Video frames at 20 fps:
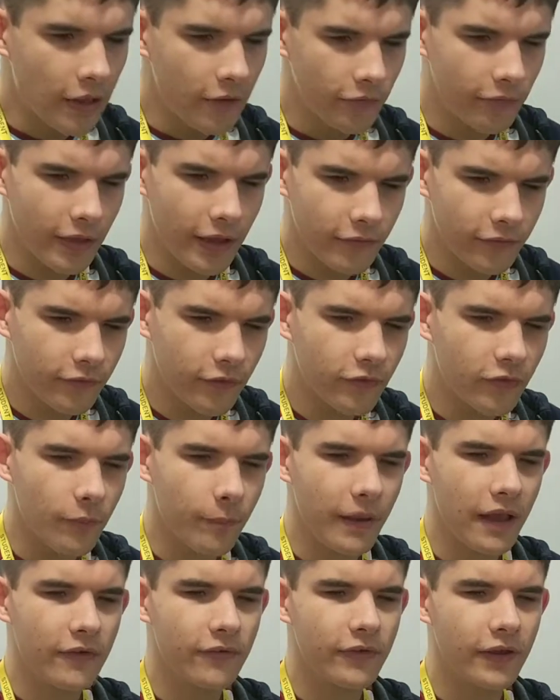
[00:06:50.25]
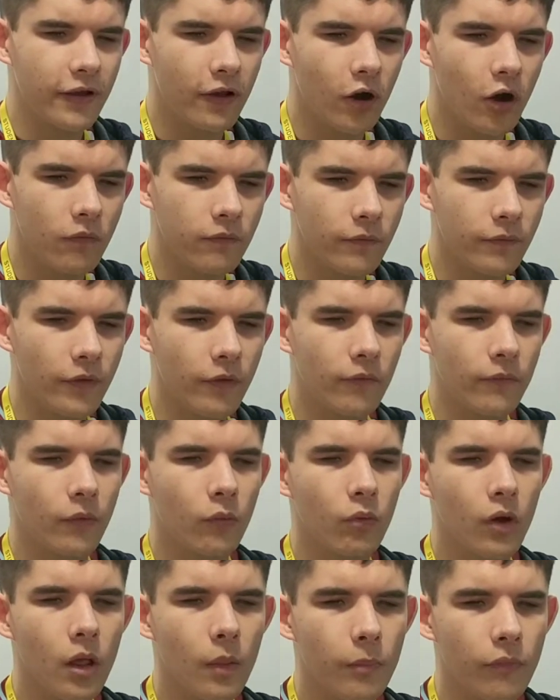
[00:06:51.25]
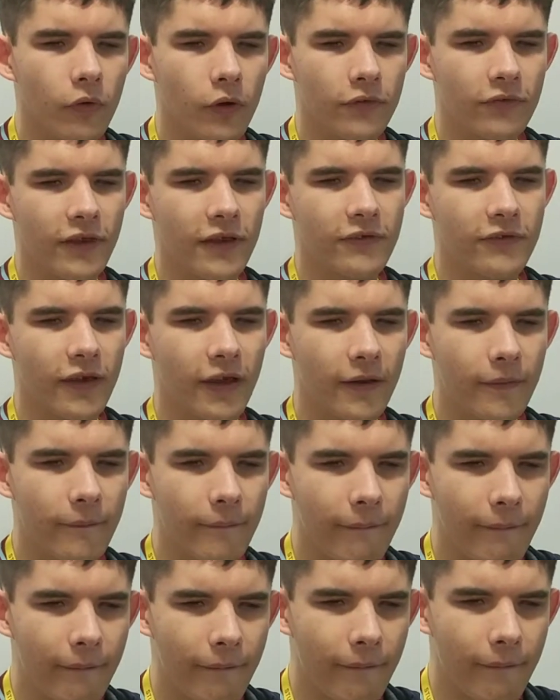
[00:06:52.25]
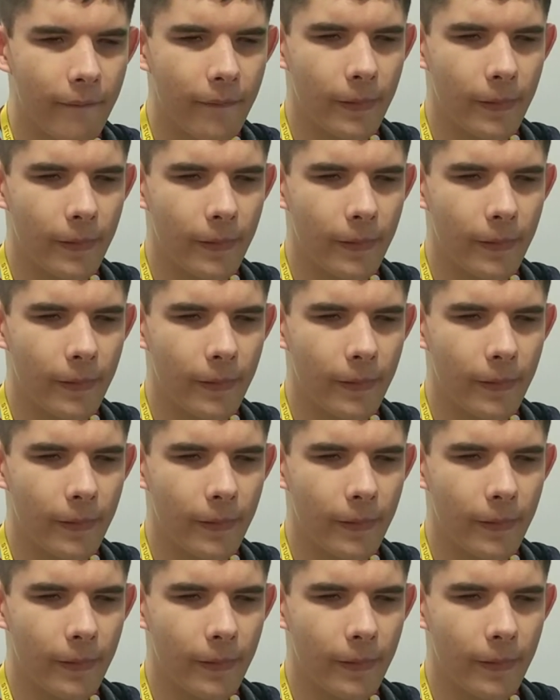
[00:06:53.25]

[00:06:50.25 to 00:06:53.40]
So that's just a basic overview of the word processor. Yes.